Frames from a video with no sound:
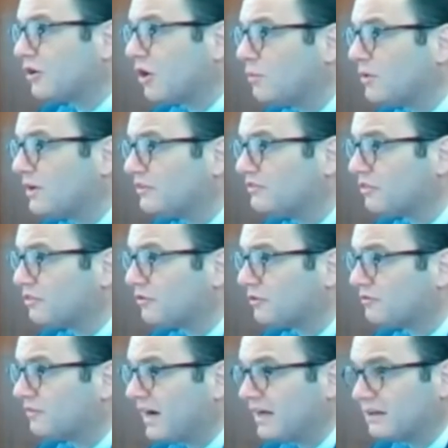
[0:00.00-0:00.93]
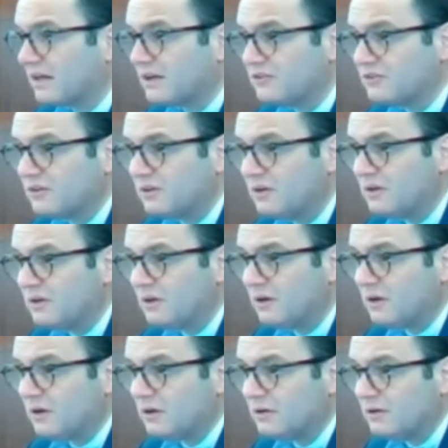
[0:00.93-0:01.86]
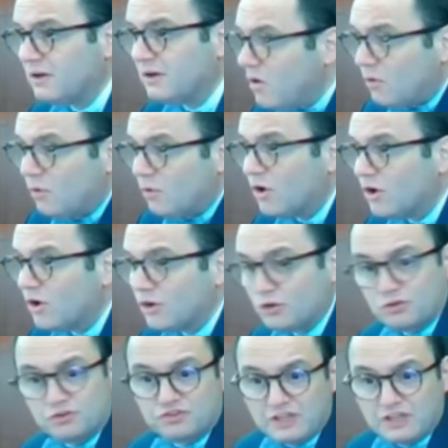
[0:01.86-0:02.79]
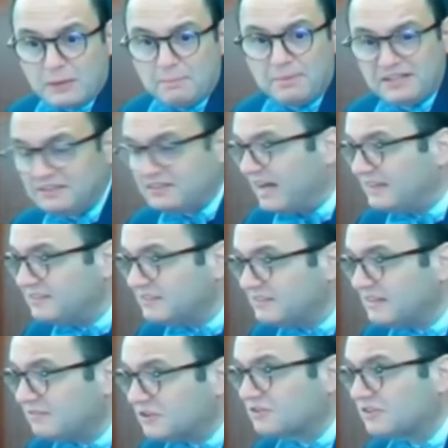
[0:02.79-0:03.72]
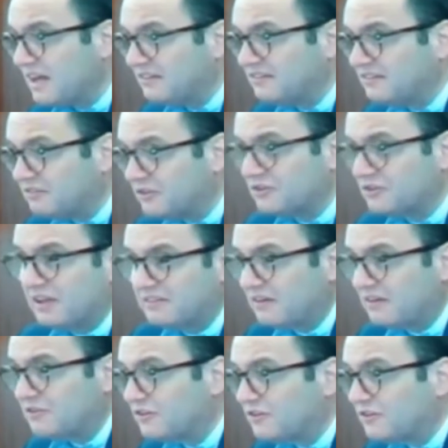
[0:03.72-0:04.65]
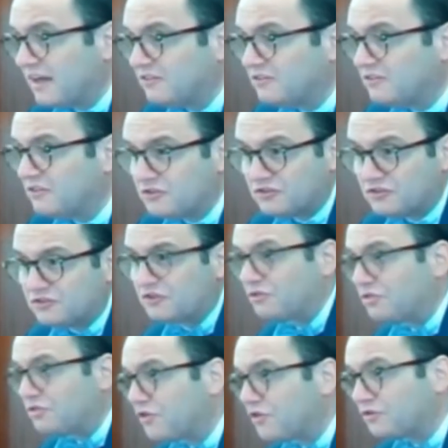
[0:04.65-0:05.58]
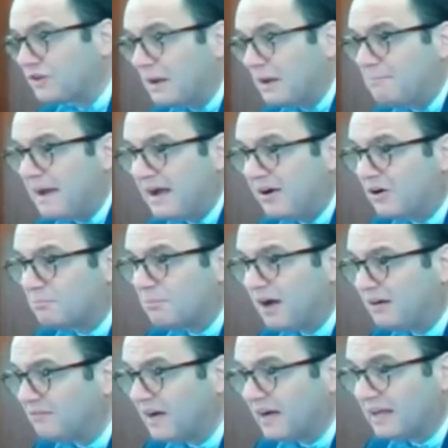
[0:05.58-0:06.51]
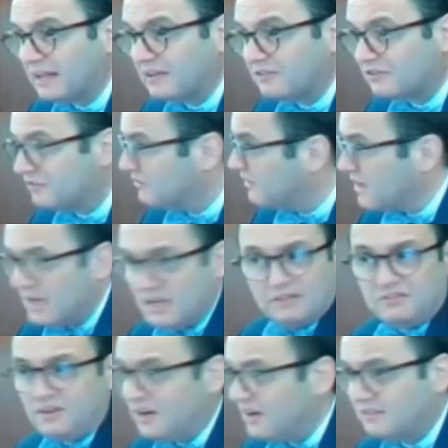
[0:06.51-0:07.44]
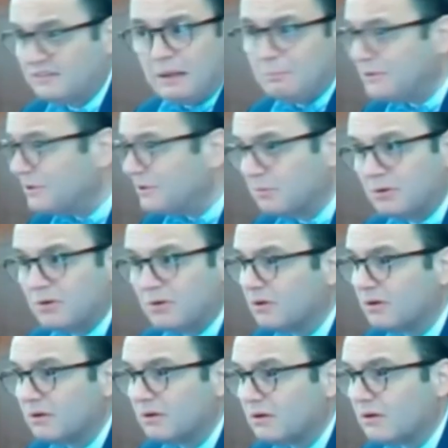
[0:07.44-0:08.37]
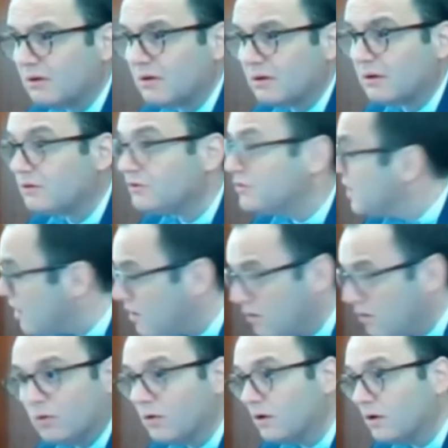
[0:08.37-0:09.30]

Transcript: when it's a third violation, no, you're skipping test after test after test after test. This is your third time back on bond violations. It's unacceptable. No.